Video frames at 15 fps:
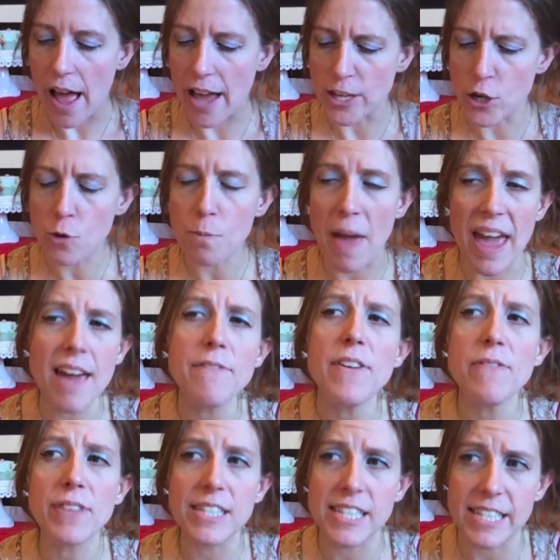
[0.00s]
You may have
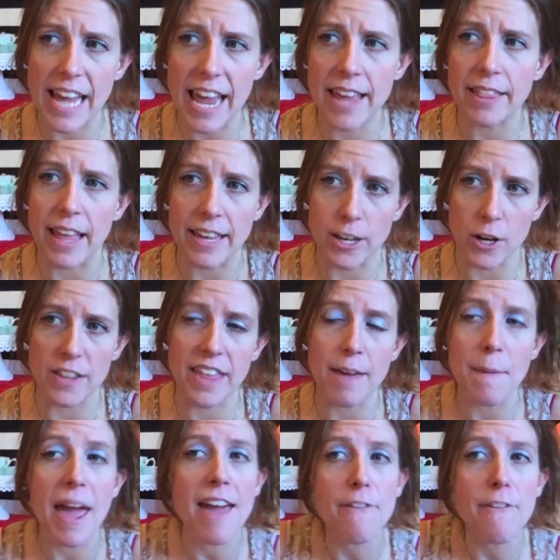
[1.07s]
even stayed, like they may